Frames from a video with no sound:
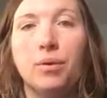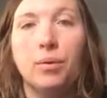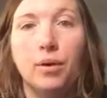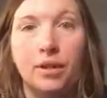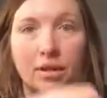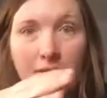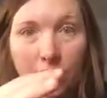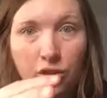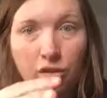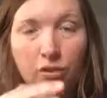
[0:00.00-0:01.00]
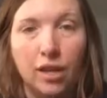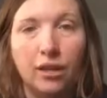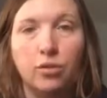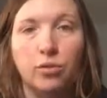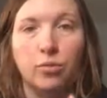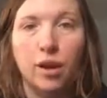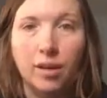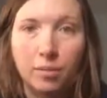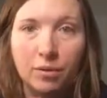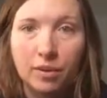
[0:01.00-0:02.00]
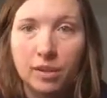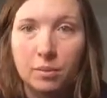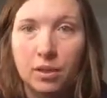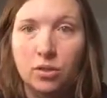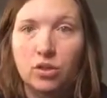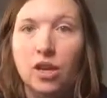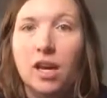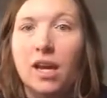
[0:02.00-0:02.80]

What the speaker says: the organizational, the actual write-up of the speech,